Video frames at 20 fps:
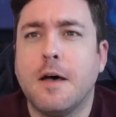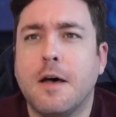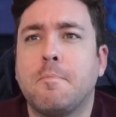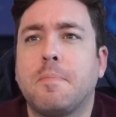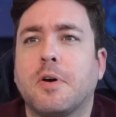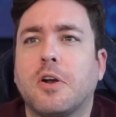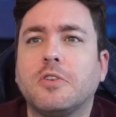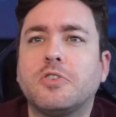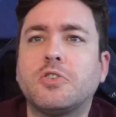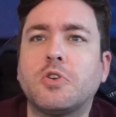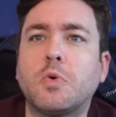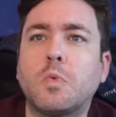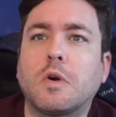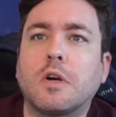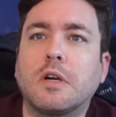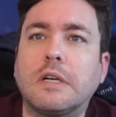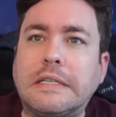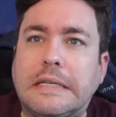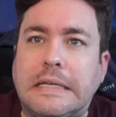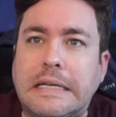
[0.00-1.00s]
But also
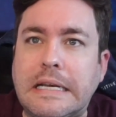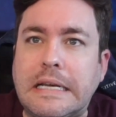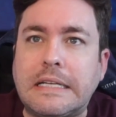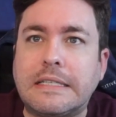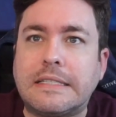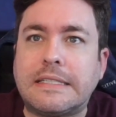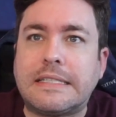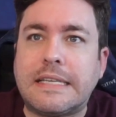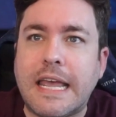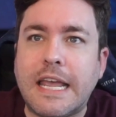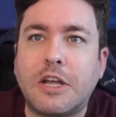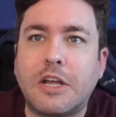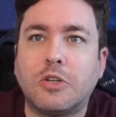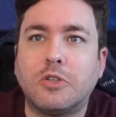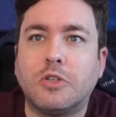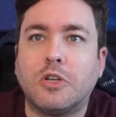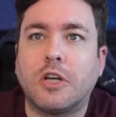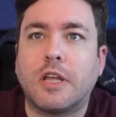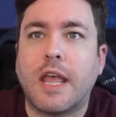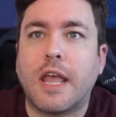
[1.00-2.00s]
we're going to take a
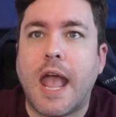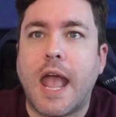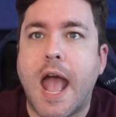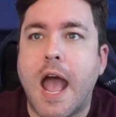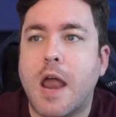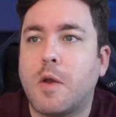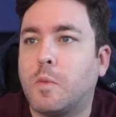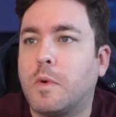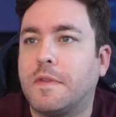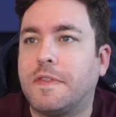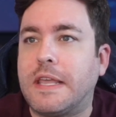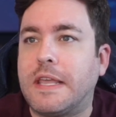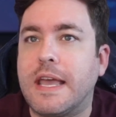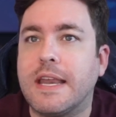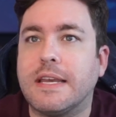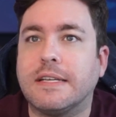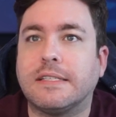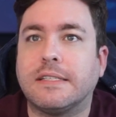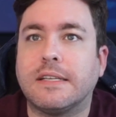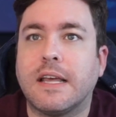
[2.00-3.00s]
look at what the
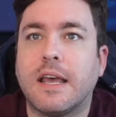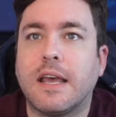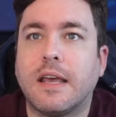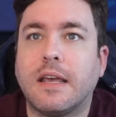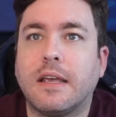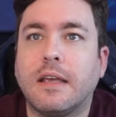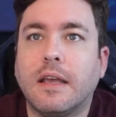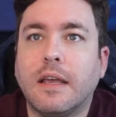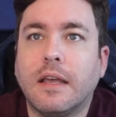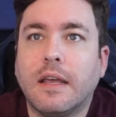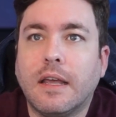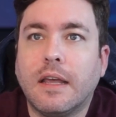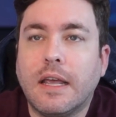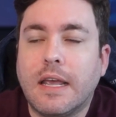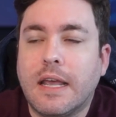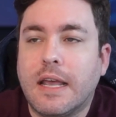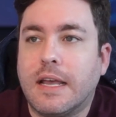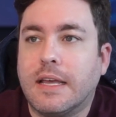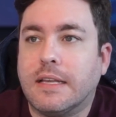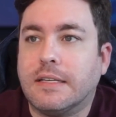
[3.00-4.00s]
NSA
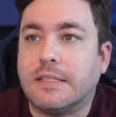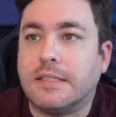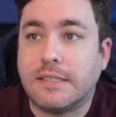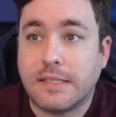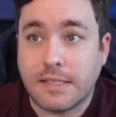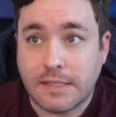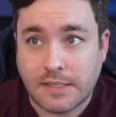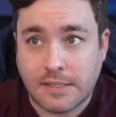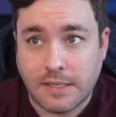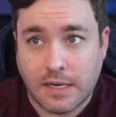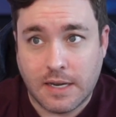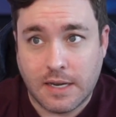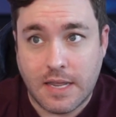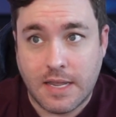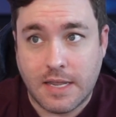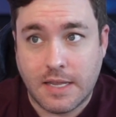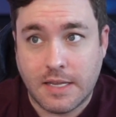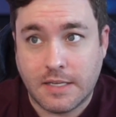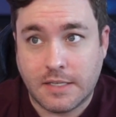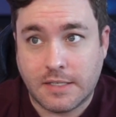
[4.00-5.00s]
and CISA
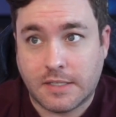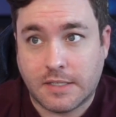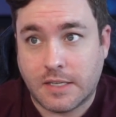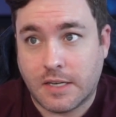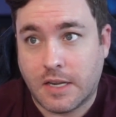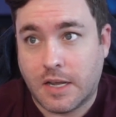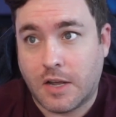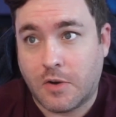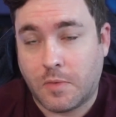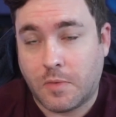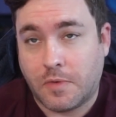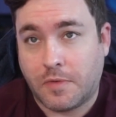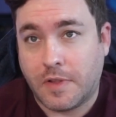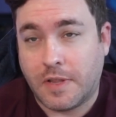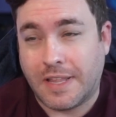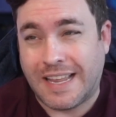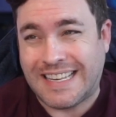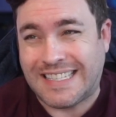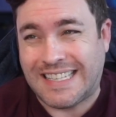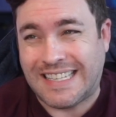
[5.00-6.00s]
is
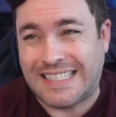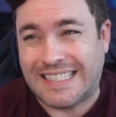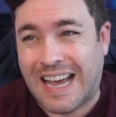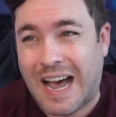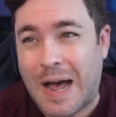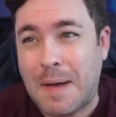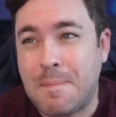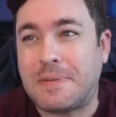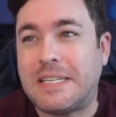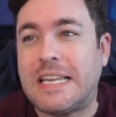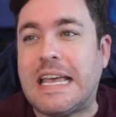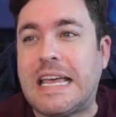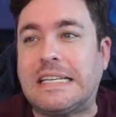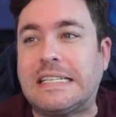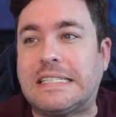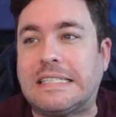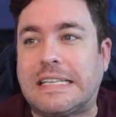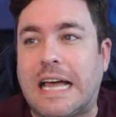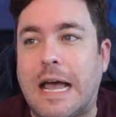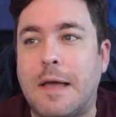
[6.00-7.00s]
revealing as the top 10
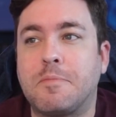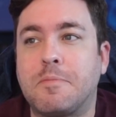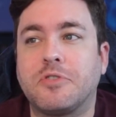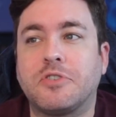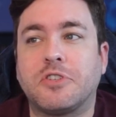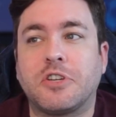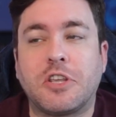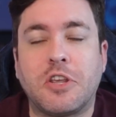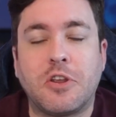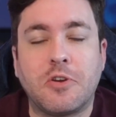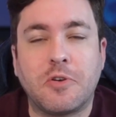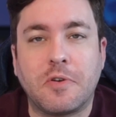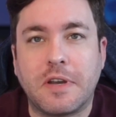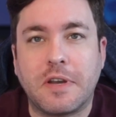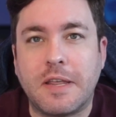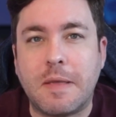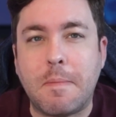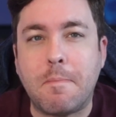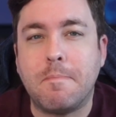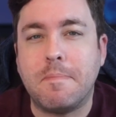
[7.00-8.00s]

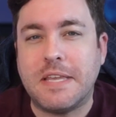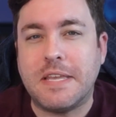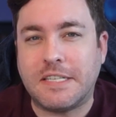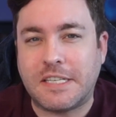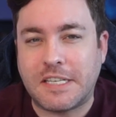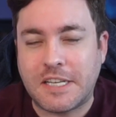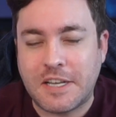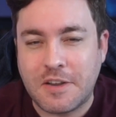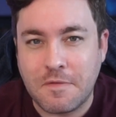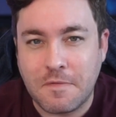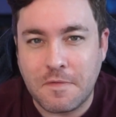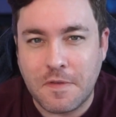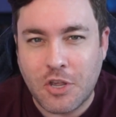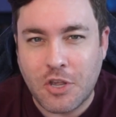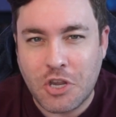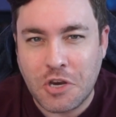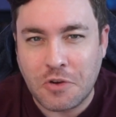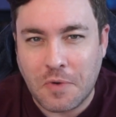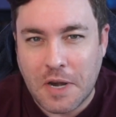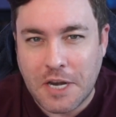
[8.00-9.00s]
cybersecurity
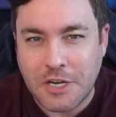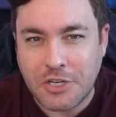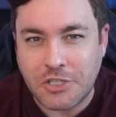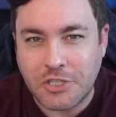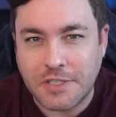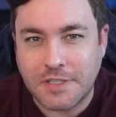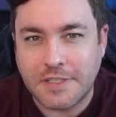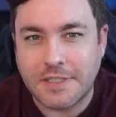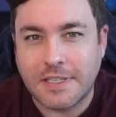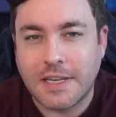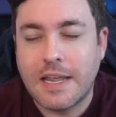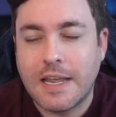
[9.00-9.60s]
misconfigurations.